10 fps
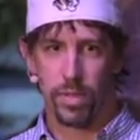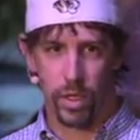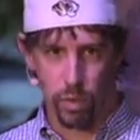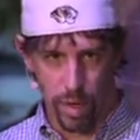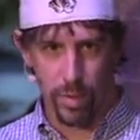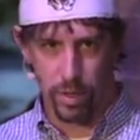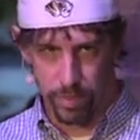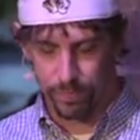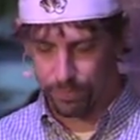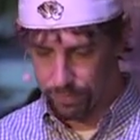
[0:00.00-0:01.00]
The
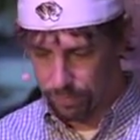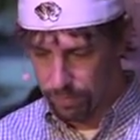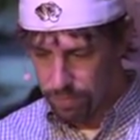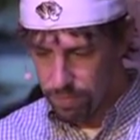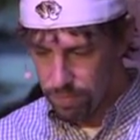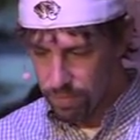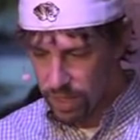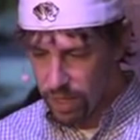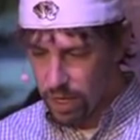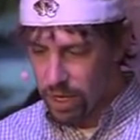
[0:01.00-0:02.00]
criminal.
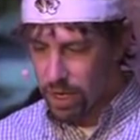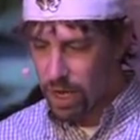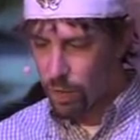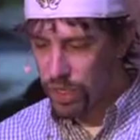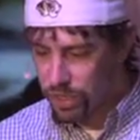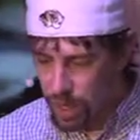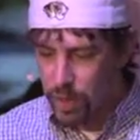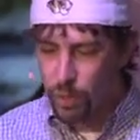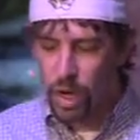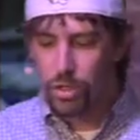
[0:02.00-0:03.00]
When
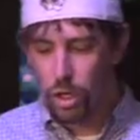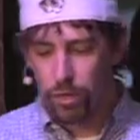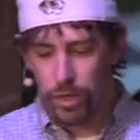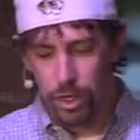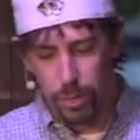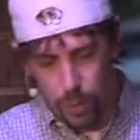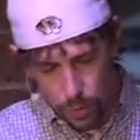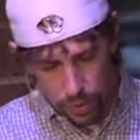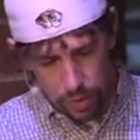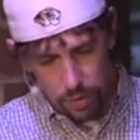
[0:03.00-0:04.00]
someone runs over your
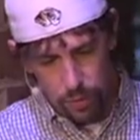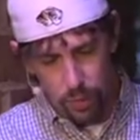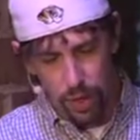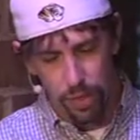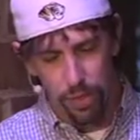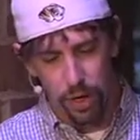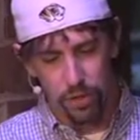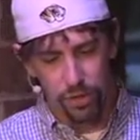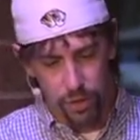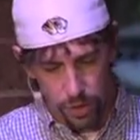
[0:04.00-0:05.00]
poodle with
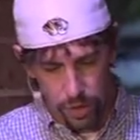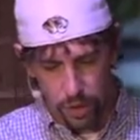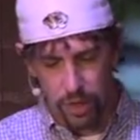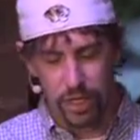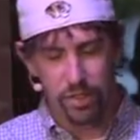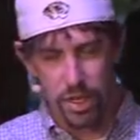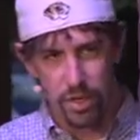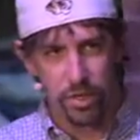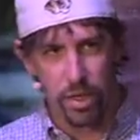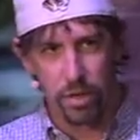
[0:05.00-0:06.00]
their scooter, it's
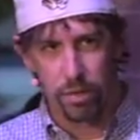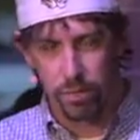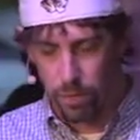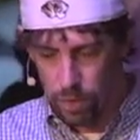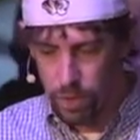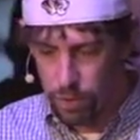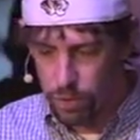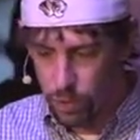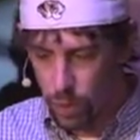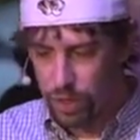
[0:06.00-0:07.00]
easy for you
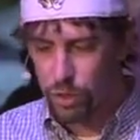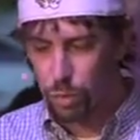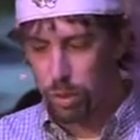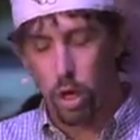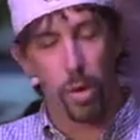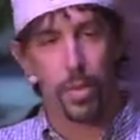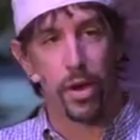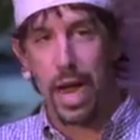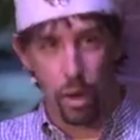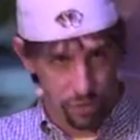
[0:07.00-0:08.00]
to want to blow up
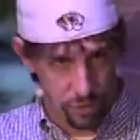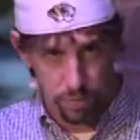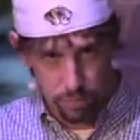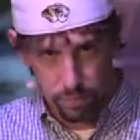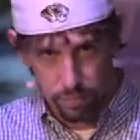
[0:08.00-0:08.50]
their house.